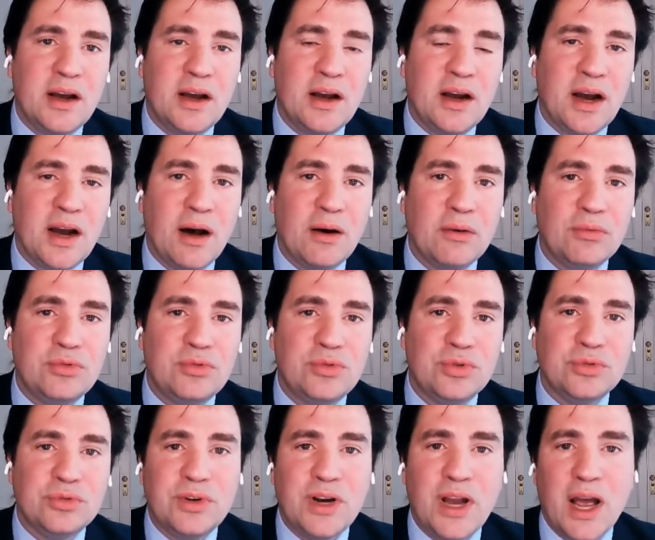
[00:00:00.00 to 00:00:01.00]
how
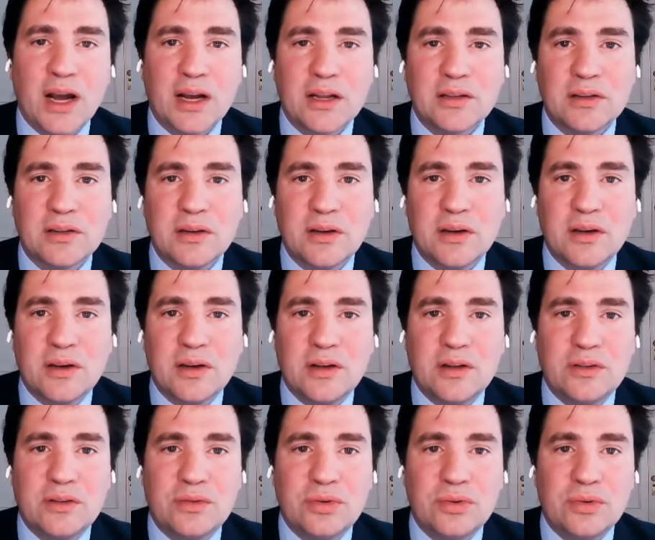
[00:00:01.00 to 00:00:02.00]
to react
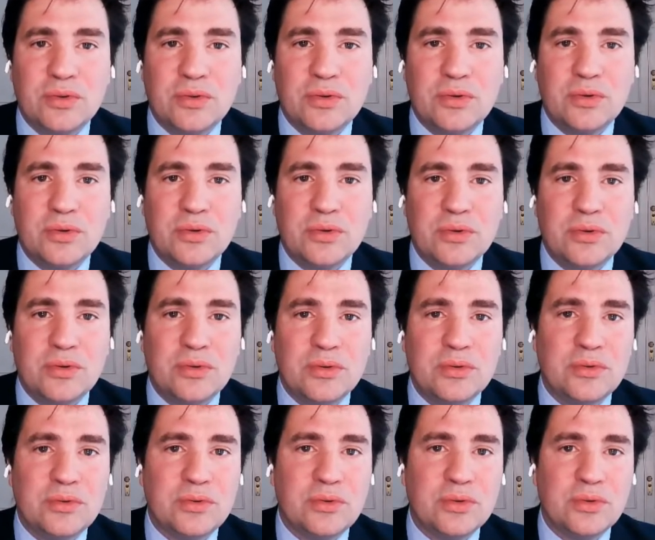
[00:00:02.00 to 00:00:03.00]
to
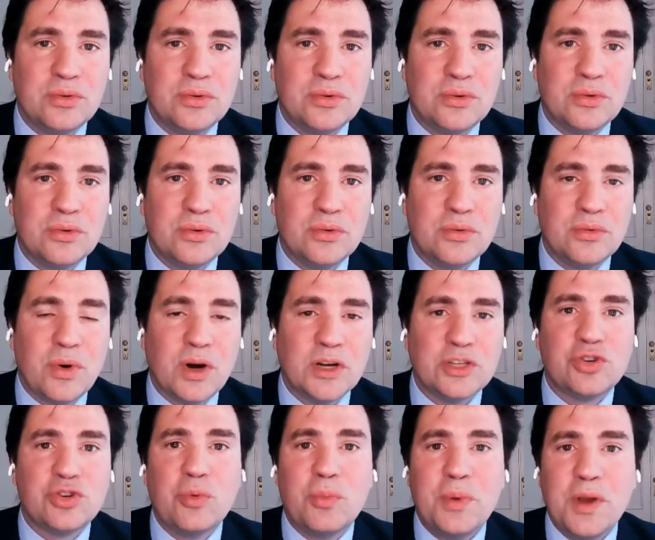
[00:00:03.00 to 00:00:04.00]
what
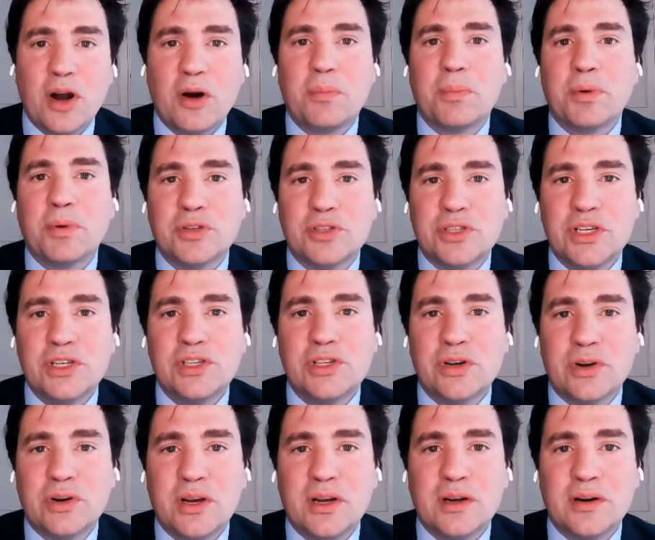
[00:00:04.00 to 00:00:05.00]
should be our
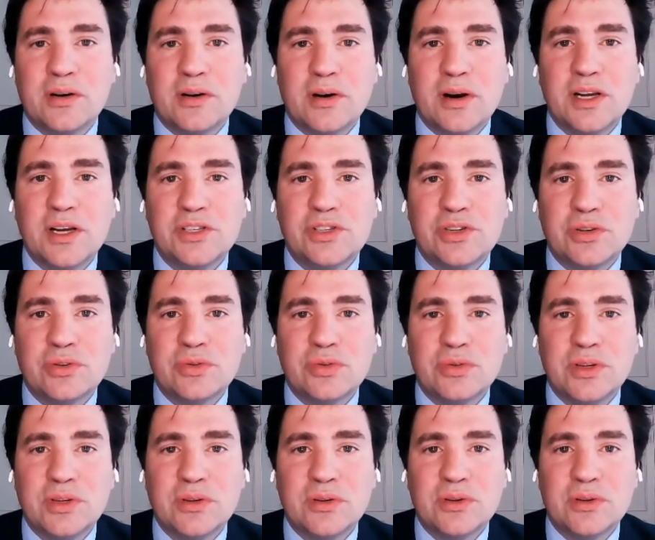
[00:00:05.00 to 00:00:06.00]
position in relation to
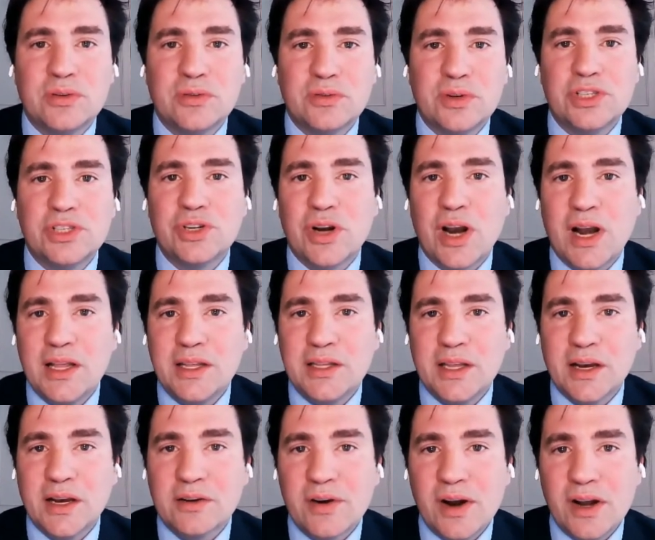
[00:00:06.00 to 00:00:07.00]
regional
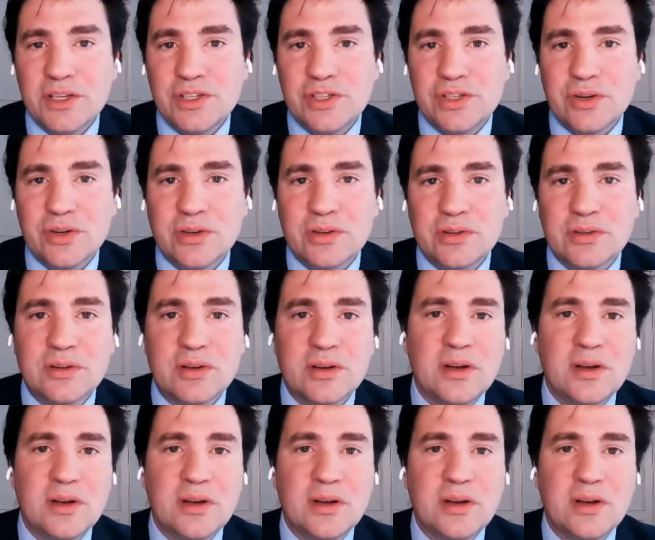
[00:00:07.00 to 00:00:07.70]
integration,